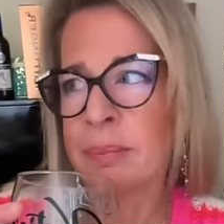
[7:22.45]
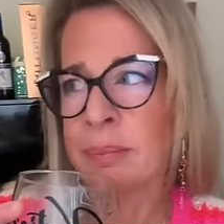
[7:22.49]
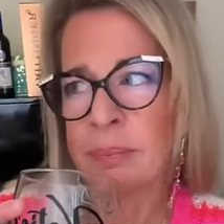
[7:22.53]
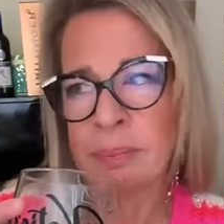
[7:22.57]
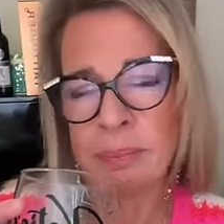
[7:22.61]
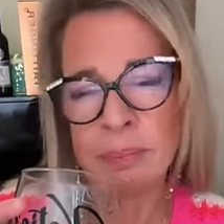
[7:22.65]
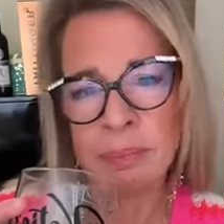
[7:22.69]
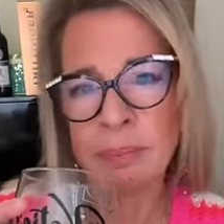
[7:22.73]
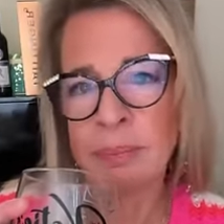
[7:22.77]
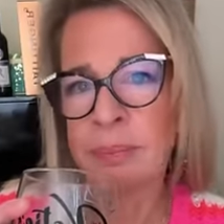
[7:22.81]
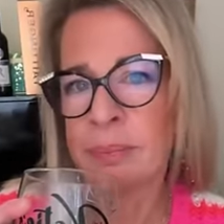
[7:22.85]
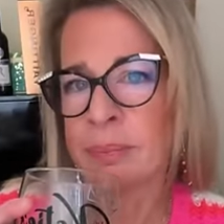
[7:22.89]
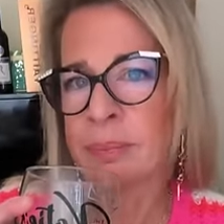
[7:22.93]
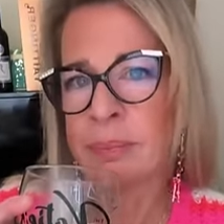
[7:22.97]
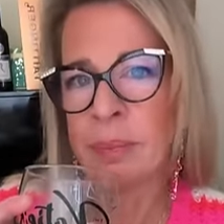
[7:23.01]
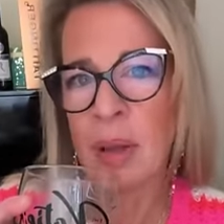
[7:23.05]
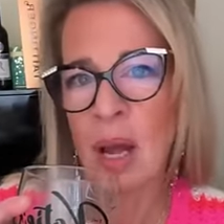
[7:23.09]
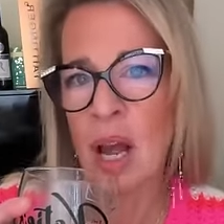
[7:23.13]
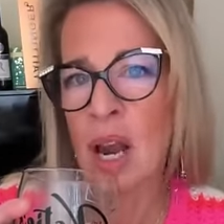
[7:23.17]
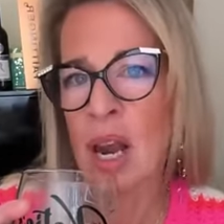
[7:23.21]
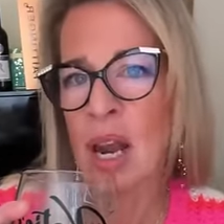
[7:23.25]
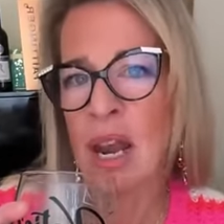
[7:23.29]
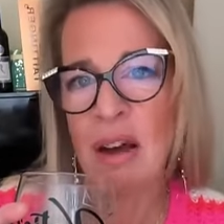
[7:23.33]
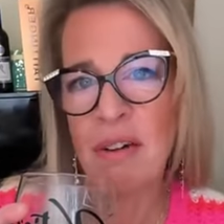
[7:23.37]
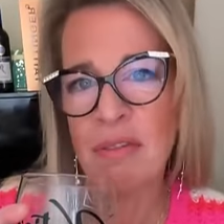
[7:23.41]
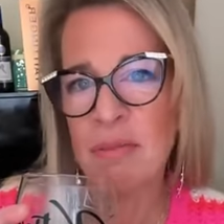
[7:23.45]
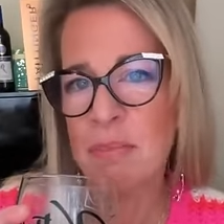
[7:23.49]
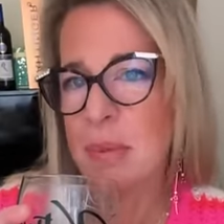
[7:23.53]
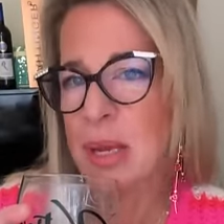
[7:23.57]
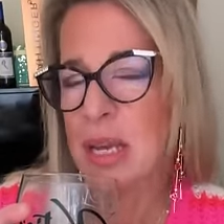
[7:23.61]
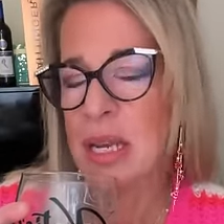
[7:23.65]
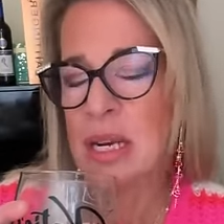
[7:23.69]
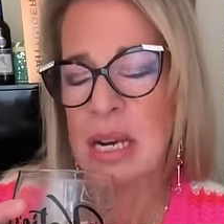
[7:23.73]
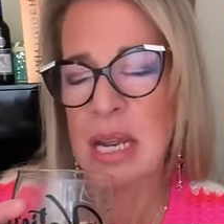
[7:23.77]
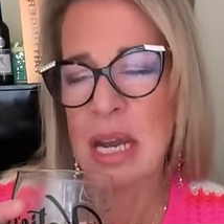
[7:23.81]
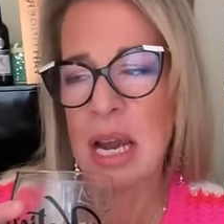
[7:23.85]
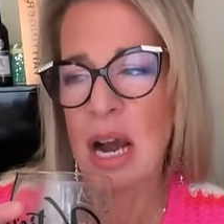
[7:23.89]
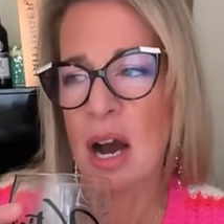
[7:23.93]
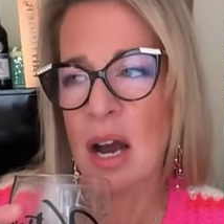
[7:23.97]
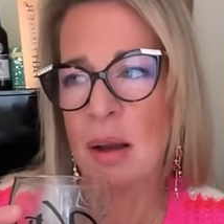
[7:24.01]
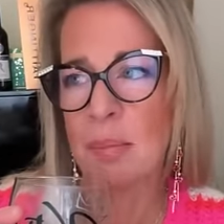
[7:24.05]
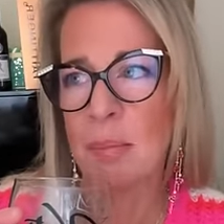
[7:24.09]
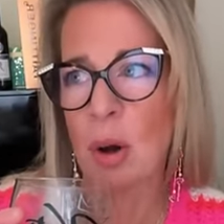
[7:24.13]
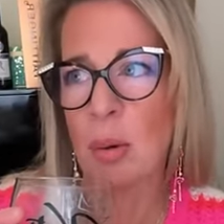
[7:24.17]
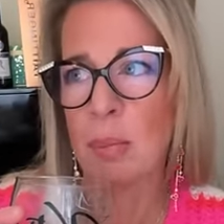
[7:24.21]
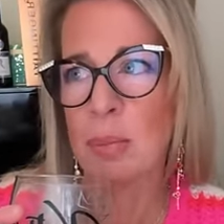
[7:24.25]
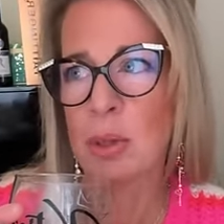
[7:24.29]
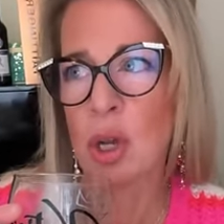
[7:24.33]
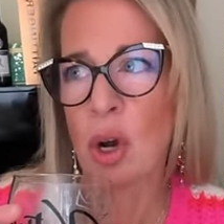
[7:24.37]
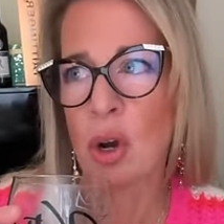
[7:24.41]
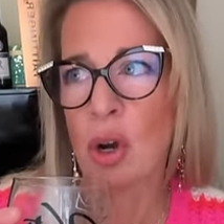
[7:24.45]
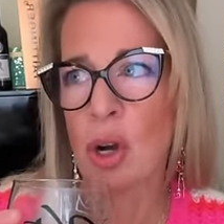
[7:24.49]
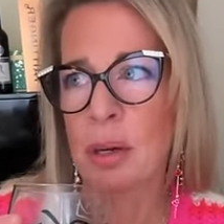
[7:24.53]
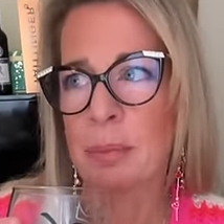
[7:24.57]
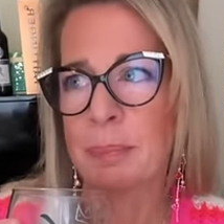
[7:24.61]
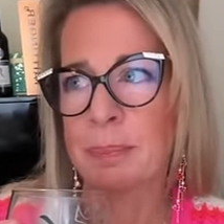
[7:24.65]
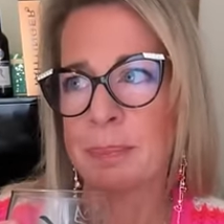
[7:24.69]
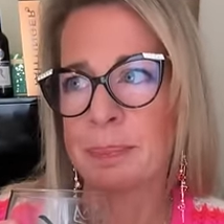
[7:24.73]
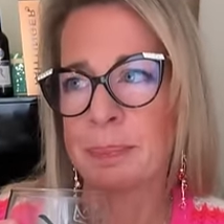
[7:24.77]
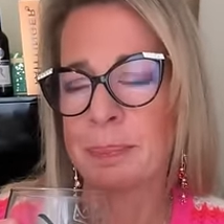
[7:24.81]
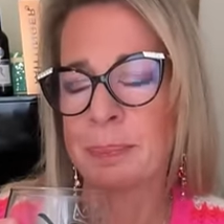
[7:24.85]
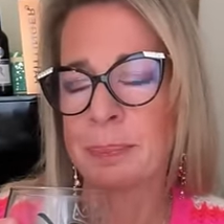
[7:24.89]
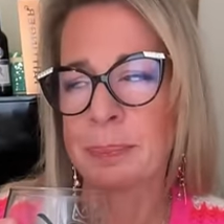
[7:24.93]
I love me a knee-high pop sock.